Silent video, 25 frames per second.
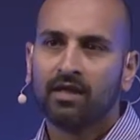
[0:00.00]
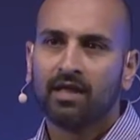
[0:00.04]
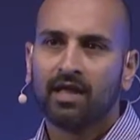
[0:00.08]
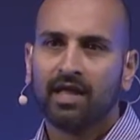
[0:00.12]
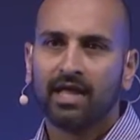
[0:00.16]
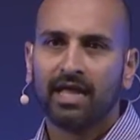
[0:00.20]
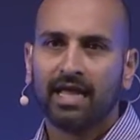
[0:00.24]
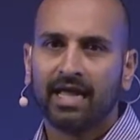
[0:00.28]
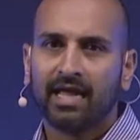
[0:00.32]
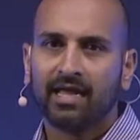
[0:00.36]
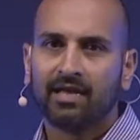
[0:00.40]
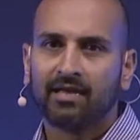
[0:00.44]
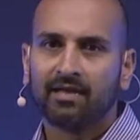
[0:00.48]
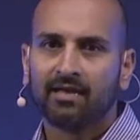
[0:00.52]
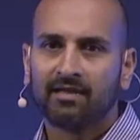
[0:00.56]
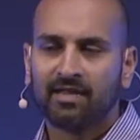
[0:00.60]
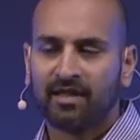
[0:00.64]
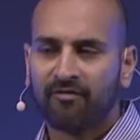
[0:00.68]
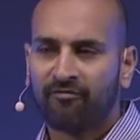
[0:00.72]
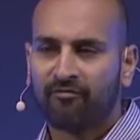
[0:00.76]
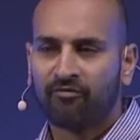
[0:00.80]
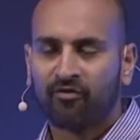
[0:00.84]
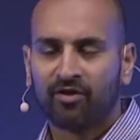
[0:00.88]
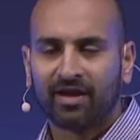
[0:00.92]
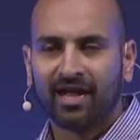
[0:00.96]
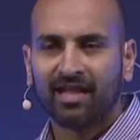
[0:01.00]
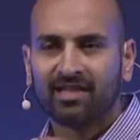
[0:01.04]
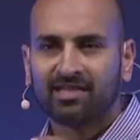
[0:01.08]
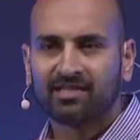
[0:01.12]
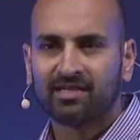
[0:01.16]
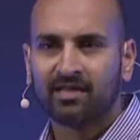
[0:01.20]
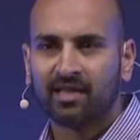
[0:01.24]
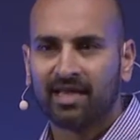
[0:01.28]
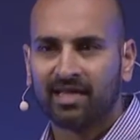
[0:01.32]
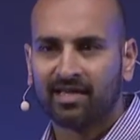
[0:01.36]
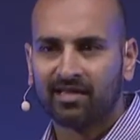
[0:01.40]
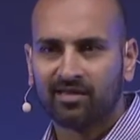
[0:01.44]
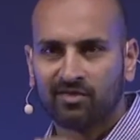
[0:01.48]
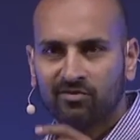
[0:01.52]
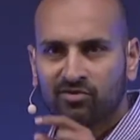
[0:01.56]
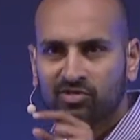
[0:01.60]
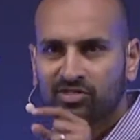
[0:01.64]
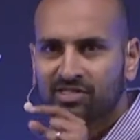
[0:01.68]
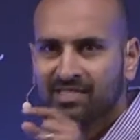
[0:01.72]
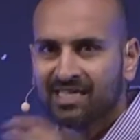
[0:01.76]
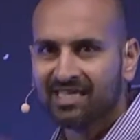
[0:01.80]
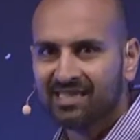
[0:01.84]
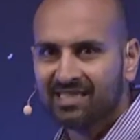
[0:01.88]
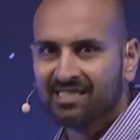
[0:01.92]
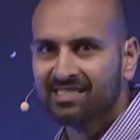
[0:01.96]
And they forget to you
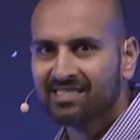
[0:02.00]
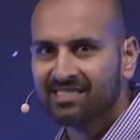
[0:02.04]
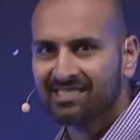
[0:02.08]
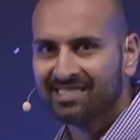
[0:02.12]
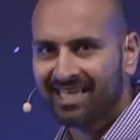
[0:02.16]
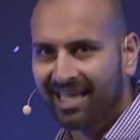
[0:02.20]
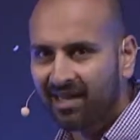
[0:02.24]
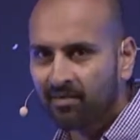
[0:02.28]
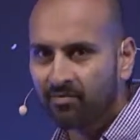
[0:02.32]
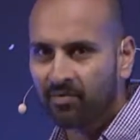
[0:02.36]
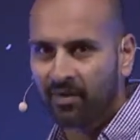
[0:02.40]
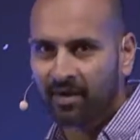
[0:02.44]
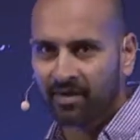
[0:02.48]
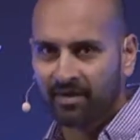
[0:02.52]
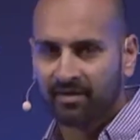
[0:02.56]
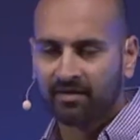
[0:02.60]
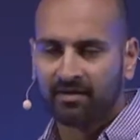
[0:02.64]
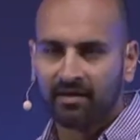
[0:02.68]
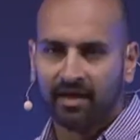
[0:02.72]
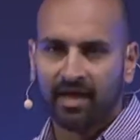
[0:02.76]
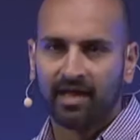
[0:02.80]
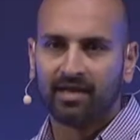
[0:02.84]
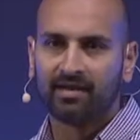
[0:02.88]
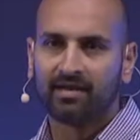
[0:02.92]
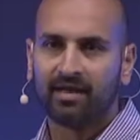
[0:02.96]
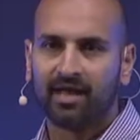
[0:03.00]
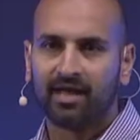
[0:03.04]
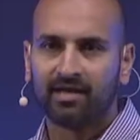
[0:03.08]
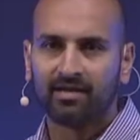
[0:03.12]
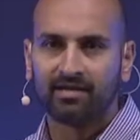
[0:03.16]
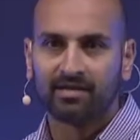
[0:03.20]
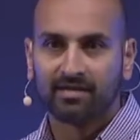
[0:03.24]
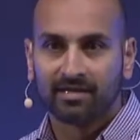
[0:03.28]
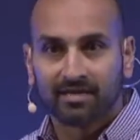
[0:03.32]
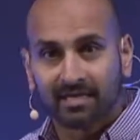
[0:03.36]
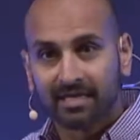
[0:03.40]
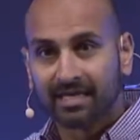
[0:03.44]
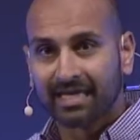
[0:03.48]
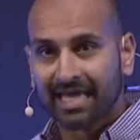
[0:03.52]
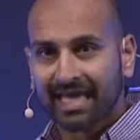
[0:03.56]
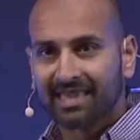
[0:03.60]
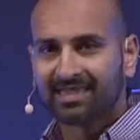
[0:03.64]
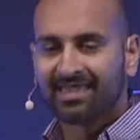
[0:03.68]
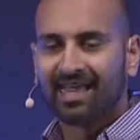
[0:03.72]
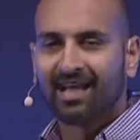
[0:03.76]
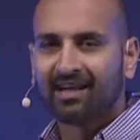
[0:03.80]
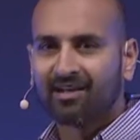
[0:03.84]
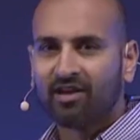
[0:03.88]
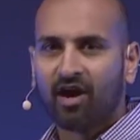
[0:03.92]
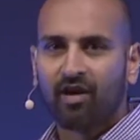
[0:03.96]
just hit the send button and get
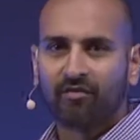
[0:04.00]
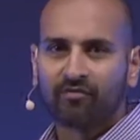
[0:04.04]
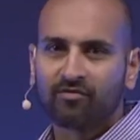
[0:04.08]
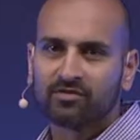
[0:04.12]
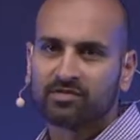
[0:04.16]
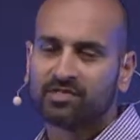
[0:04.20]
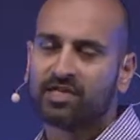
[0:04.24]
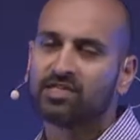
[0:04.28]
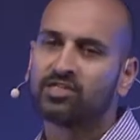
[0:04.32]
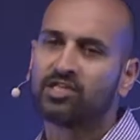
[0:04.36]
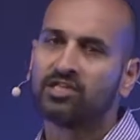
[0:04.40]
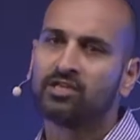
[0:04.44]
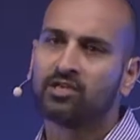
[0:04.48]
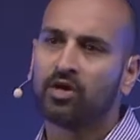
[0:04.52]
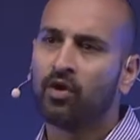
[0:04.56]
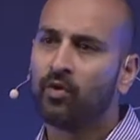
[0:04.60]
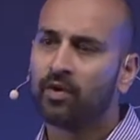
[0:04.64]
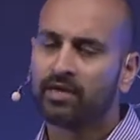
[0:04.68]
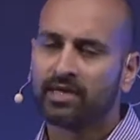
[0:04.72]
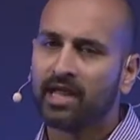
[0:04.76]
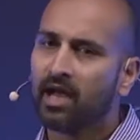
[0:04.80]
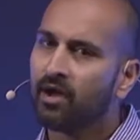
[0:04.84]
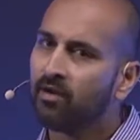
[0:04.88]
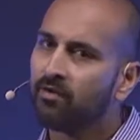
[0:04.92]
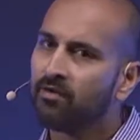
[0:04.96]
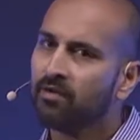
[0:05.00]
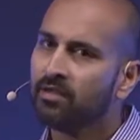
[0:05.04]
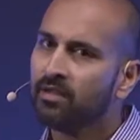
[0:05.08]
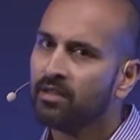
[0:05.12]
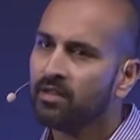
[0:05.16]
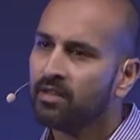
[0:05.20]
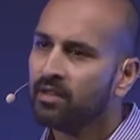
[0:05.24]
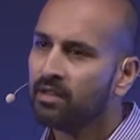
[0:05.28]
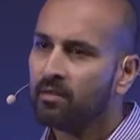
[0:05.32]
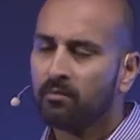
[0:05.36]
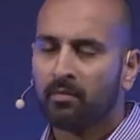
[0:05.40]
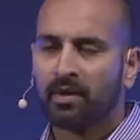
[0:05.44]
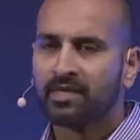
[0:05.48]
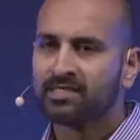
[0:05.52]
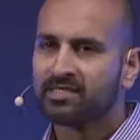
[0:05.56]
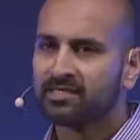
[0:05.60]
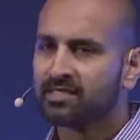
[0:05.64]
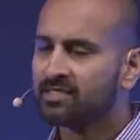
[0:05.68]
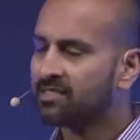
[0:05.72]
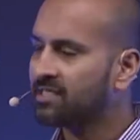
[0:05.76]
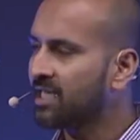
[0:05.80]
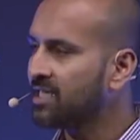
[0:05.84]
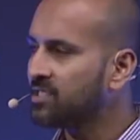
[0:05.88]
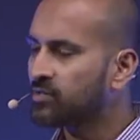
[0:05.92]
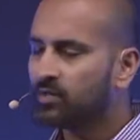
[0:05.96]
that conversation going. Now, my
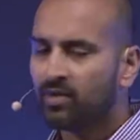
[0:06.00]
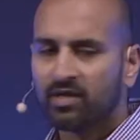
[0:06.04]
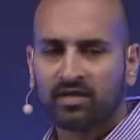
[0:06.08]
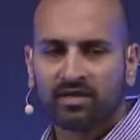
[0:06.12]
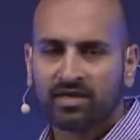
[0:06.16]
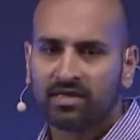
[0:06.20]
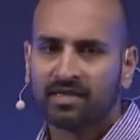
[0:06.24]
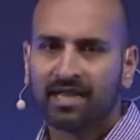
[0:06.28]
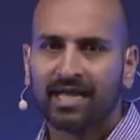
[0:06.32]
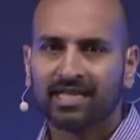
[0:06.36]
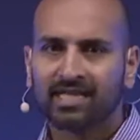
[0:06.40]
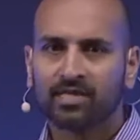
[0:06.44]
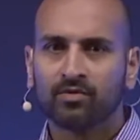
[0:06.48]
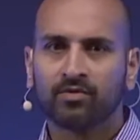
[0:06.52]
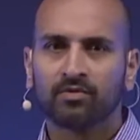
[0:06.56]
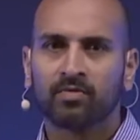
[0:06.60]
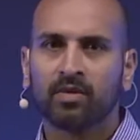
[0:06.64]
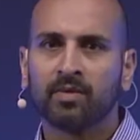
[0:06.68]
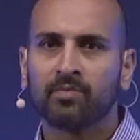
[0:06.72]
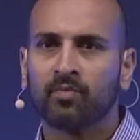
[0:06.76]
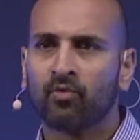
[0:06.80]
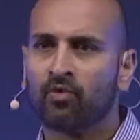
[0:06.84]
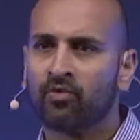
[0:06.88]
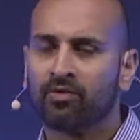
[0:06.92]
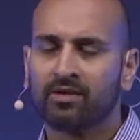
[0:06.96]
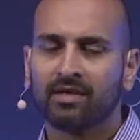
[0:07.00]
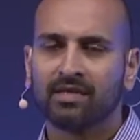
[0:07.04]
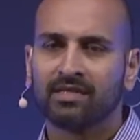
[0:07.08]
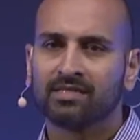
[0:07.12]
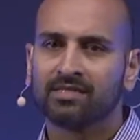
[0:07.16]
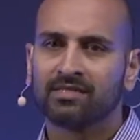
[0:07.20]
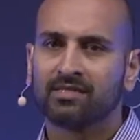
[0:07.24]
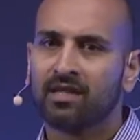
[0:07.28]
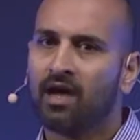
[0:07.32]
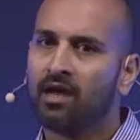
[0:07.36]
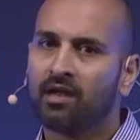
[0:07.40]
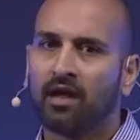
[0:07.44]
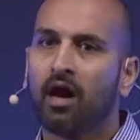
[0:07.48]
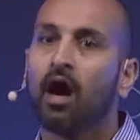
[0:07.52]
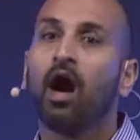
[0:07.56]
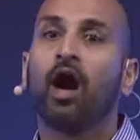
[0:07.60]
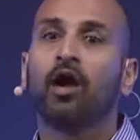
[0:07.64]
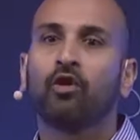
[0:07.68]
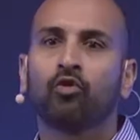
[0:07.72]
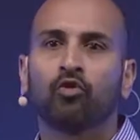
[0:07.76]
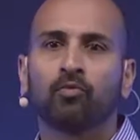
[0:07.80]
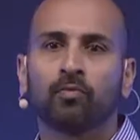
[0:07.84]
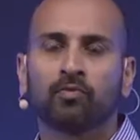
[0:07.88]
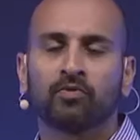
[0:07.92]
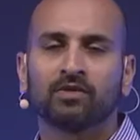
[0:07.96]
success rate of connecting with people is not
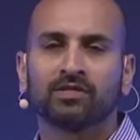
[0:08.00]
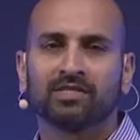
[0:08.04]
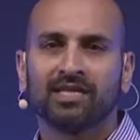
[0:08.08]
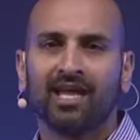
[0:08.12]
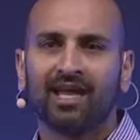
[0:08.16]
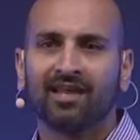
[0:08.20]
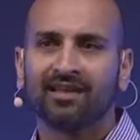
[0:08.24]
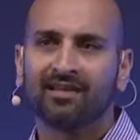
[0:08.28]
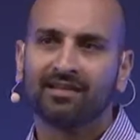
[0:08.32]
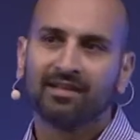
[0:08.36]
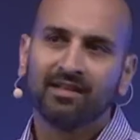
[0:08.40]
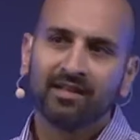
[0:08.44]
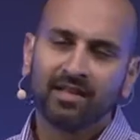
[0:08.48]
100%.